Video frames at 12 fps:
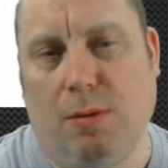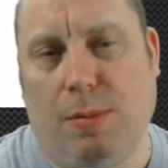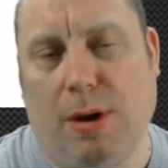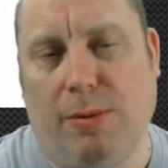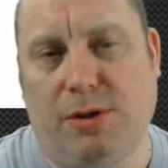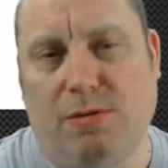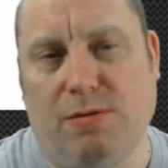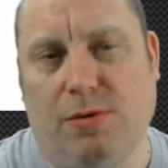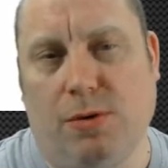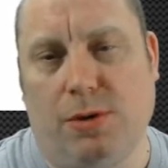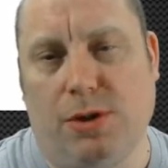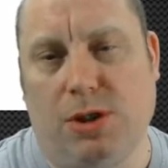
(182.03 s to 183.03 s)
backwards and
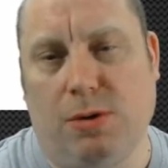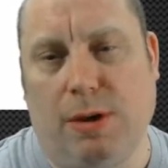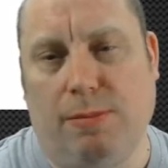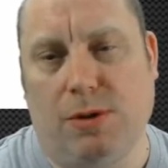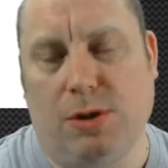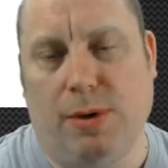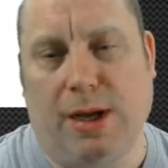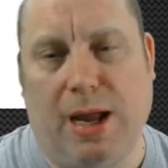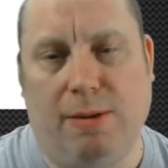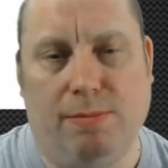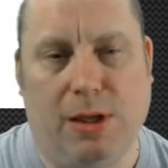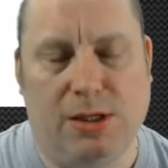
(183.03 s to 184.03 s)
forwards to it. So again,